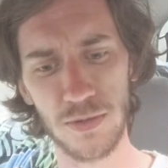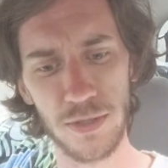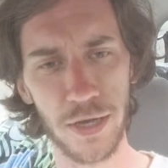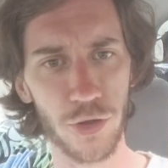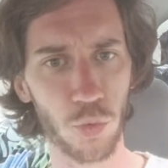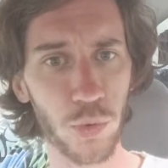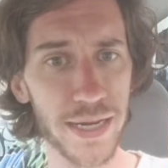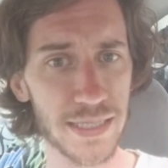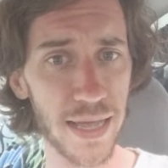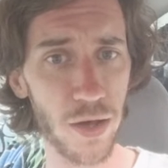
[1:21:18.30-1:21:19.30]

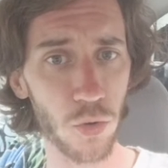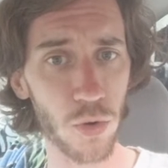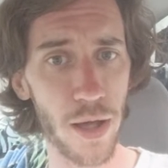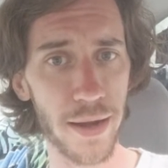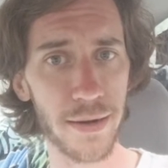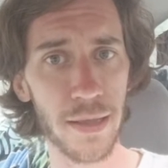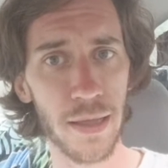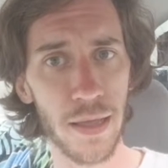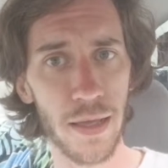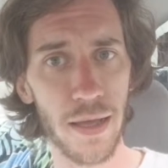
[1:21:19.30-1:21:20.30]
retail run,
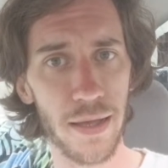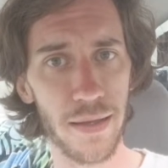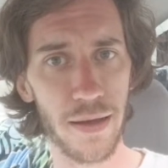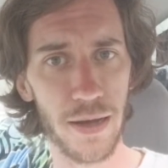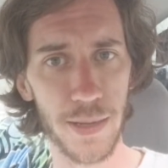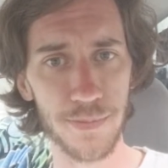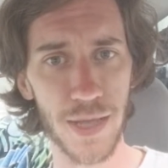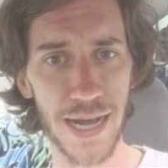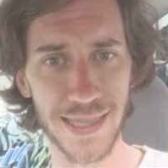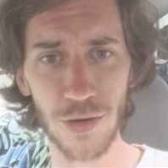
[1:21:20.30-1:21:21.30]

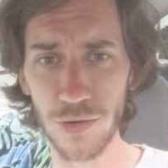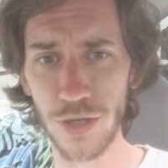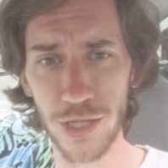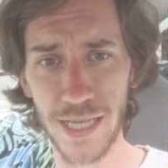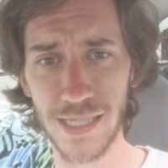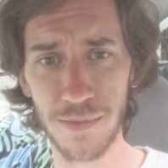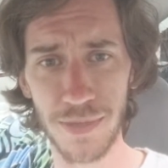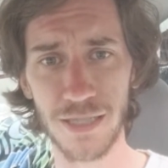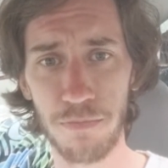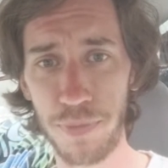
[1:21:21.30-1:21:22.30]
I don't know if that's going to be
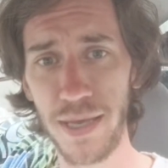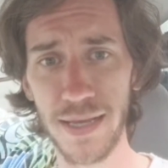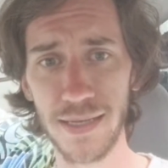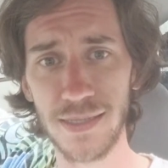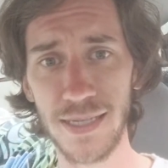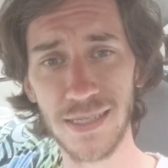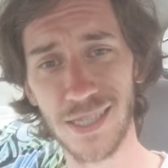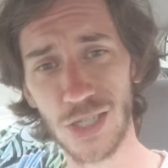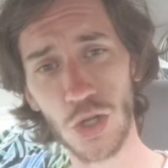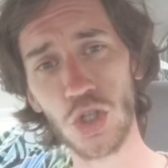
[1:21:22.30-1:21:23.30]
as big as the
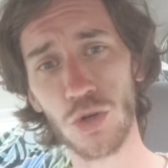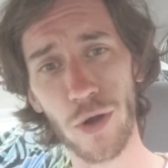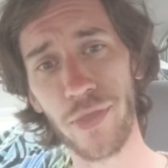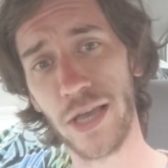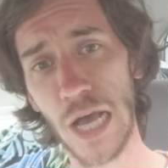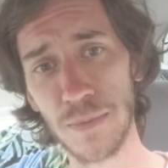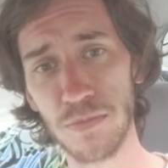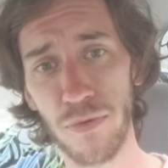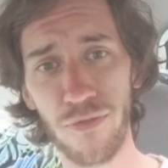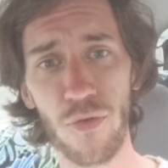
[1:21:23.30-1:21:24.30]
institution run that comes
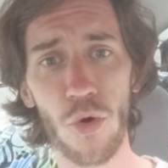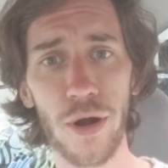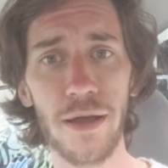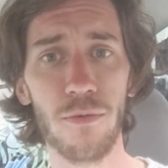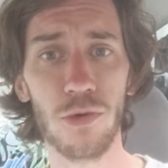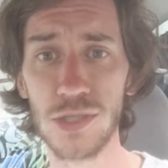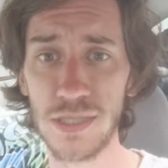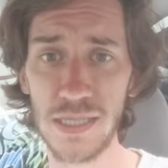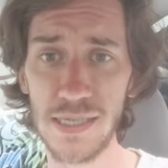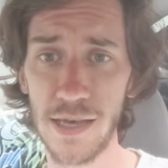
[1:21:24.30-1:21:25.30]
before it. We'll
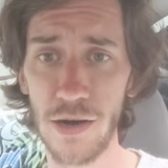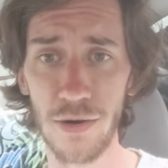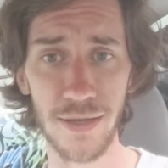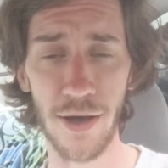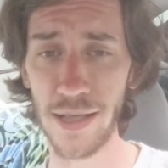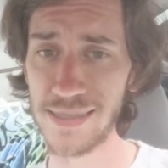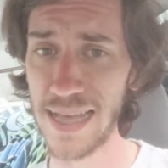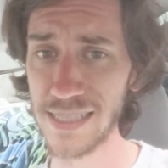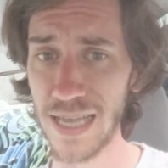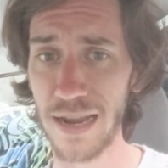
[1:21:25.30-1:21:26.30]
see, though.
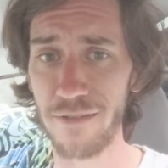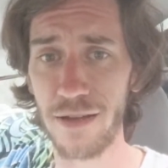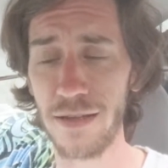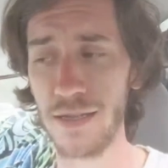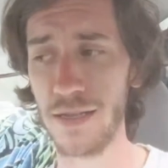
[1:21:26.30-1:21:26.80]
That's kind of